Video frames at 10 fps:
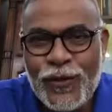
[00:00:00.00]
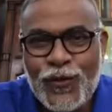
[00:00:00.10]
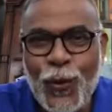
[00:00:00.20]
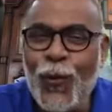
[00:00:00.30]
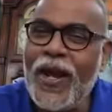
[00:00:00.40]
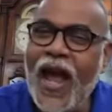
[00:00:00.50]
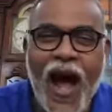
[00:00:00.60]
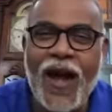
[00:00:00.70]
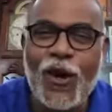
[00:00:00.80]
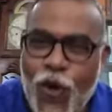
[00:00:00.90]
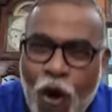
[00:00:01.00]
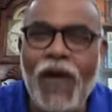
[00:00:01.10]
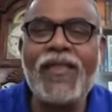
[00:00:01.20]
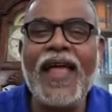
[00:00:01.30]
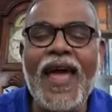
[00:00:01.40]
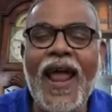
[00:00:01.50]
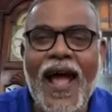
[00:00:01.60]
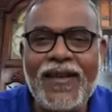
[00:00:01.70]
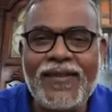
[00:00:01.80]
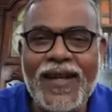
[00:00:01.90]
So we are not there
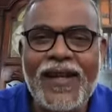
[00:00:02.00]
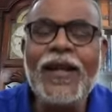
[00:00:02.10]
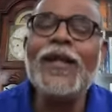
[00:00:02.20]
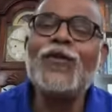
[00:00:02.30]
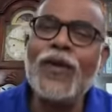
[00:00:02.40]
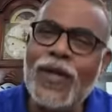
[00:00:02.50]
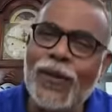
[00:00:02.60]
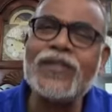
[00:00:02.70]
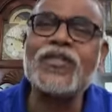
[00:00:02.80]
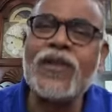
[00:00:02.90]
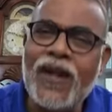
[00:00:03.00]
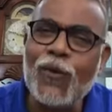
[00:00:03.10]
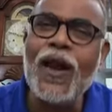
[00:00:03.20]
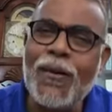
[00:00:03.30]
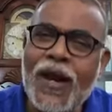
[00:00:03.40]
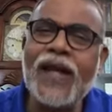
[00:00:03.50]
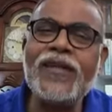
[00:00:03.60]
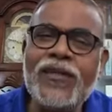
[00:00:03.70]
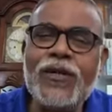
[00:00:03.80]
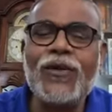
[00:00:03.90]
as yet. So he was, Raghuram
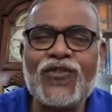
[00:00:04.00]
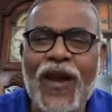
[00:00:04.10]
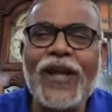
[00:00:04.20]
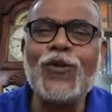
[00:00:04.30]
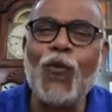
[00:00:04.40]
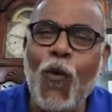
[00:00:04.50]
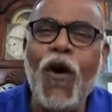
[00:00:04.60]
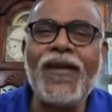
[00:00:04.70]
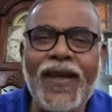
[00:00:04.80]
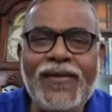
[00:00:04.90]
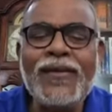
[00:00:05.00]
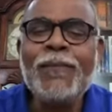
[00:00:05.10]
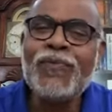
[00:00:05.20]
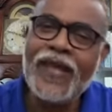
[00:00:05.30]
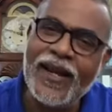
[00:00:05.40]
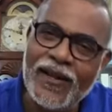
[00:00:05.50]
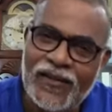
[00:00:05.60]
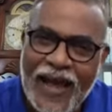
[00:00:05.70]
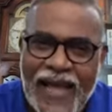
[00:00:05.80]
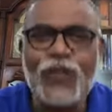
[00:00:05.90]
Rajanji was trying to warn us that
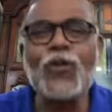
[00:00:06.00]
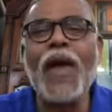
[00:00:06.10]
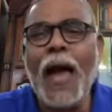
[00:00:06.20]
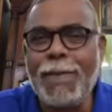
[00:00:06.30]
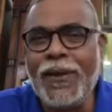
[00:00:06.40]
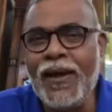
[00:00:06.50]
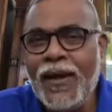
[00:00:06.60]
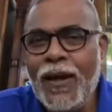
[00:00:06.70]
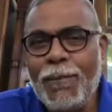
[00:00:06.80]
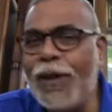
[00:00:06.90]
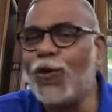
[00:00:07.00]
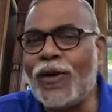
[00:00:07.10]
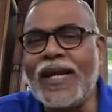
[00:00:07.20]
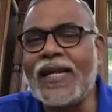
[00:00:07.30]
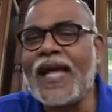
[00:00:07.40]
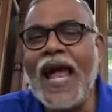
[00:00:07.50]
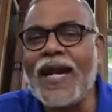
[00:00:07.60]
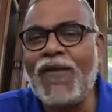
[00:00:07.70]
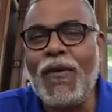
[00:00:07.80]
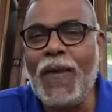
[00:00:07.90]
it's nice to be happy, but don't get
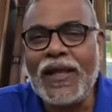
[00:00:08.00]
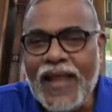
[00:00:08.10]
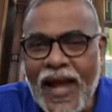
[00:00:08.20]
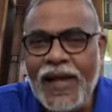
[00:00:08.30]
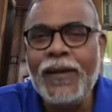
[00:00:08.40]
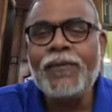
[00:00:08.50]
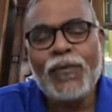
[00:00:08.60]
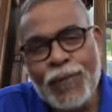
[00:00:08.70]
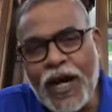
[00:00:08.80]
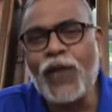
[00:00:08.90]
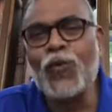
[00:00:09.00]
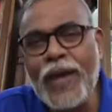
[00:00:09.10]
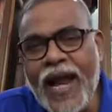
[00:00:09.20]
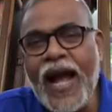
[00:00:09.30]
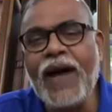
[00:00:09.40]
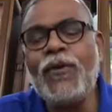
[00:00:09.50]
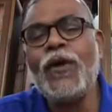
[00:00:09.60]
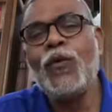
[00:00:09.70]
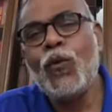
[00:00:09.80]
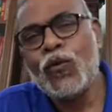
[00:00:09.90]
carried away by that because we have
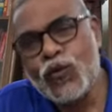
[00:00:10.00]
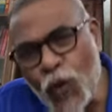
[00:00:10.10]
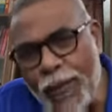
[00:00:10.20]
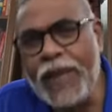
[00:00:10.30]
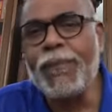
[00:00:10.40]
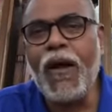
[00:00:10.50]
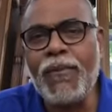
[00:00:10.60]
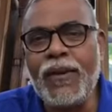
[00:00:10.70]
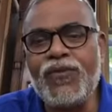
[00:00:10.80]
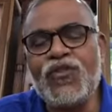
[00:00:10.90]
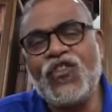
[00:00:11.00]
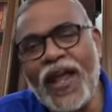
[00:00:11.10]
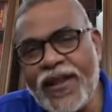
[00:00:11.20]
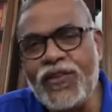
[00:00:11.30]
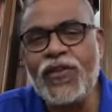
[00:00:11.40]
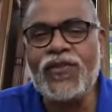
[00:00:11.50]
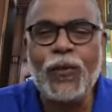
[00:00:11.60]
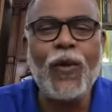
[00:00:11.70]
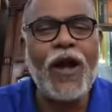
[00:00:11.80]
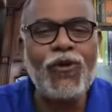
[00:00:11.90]
so many problems, challenges
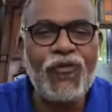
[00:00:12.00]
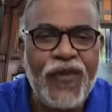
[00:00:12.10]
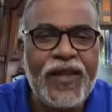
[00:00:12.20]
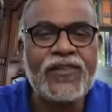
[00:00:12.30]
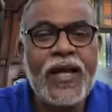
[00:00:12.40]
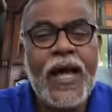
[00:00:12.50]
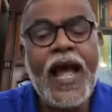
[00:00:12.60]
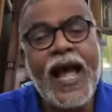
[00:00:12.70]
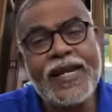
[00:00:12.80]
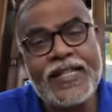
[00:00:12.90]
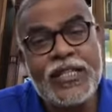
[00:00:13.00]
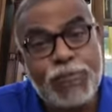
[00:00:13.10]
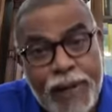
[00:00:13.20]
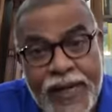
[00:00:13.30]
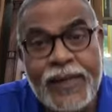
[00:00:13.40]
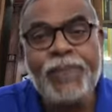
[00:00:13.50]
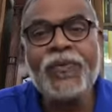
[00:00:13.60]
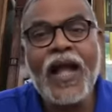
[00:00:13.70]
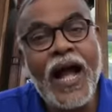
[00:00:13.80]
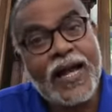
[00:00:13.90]
that we have to face. And in spirit,
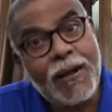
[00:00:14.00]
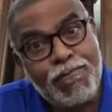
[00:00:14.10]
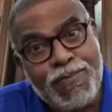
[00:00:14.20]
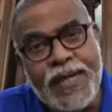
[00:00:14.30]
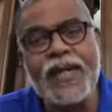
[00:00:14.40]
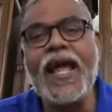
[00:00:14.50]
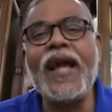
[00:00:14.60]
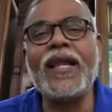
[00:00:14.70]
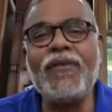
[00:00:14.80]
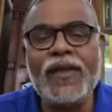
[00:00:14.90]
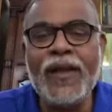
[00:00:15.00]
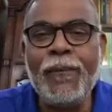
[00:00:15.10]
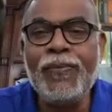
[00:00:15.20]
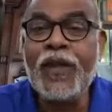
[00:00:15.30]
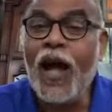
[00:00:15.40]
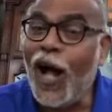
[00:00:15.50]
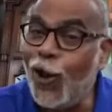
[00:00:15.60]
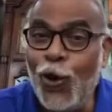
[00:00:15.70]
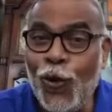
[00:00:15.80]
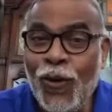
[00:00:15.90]
I completely agree with him,
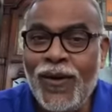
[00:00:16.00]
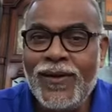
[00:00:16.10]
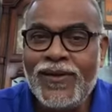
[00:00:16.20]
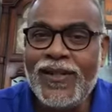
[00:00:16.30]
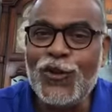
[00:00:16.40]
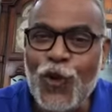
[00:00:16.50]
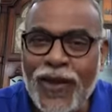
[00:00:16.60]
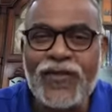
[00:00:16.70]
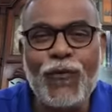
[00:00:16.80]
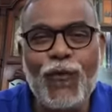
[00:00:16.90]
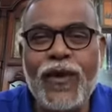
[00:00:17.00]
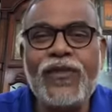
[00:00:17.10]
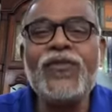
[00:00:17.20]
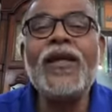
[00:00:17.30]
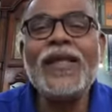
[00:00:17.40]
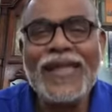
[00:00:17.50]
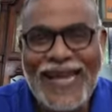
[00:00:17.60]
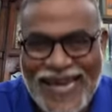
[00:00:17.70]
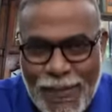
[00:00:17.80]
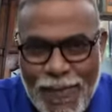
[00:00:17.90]
although the choice of words
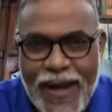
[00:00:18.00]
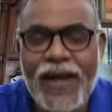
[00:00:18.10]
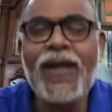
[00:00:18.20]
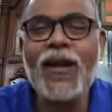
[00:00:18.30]
that he made,